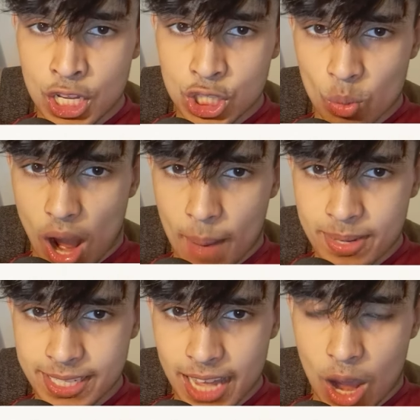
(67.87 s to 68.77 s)
So what
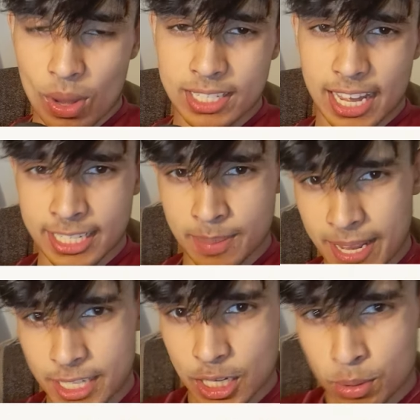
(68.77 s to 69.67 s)
happens now is that a
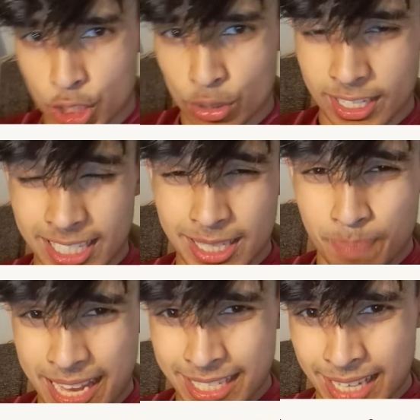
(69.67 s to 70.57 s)
spacer is produced. A
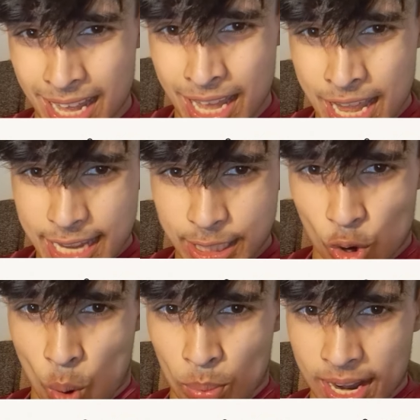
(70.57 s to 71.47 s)
spacer is
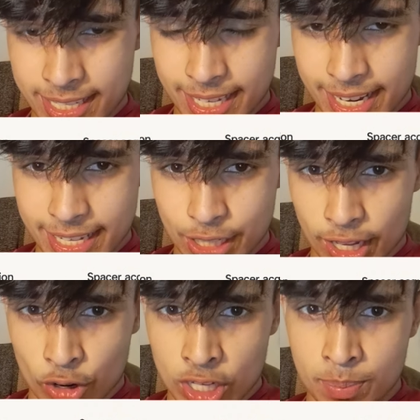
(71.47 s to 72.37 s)
incorporated into the
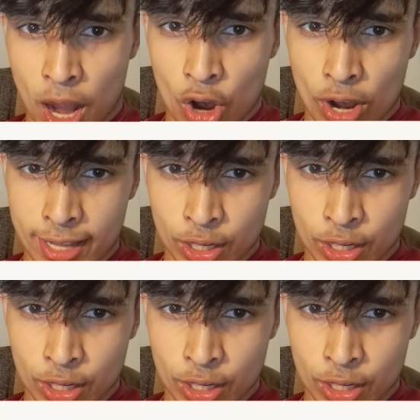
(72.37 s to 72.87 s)
CRISPR array.